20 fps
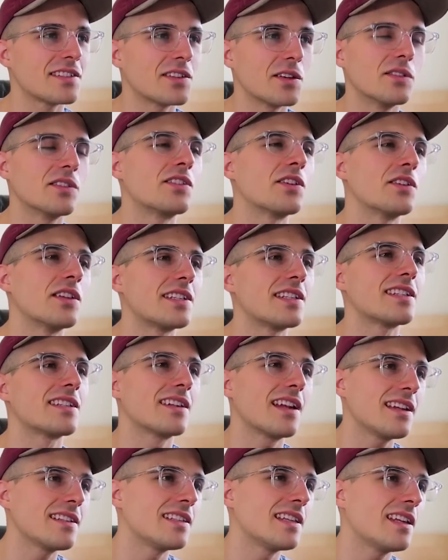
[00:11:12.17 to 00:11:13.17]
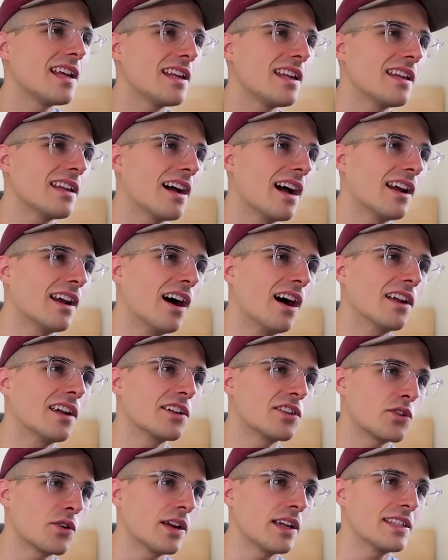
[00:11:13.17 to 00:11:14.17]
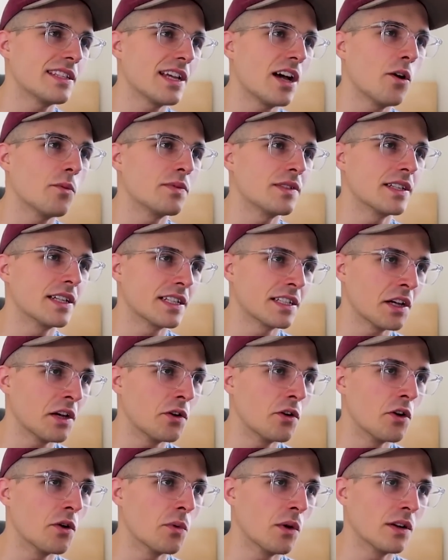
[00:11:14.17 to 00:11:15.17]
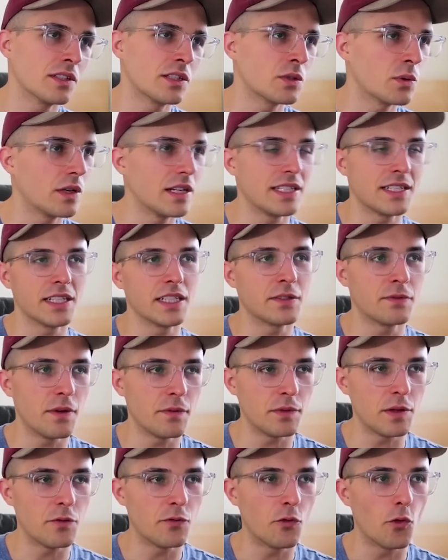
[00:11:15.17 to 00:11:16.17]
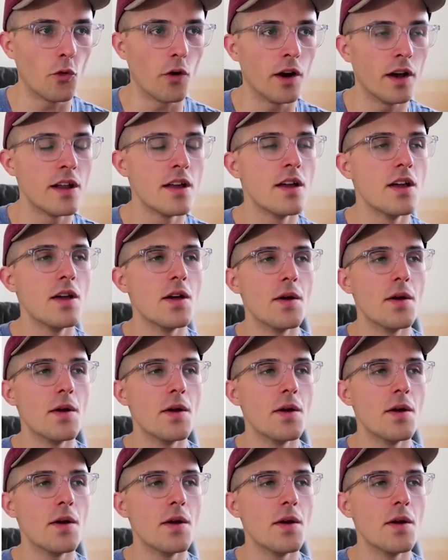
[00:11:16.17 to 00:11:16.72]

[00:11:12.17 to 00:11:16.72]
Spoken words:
So this is a 1989 Honda Transalp 600, wants $26.50 for it.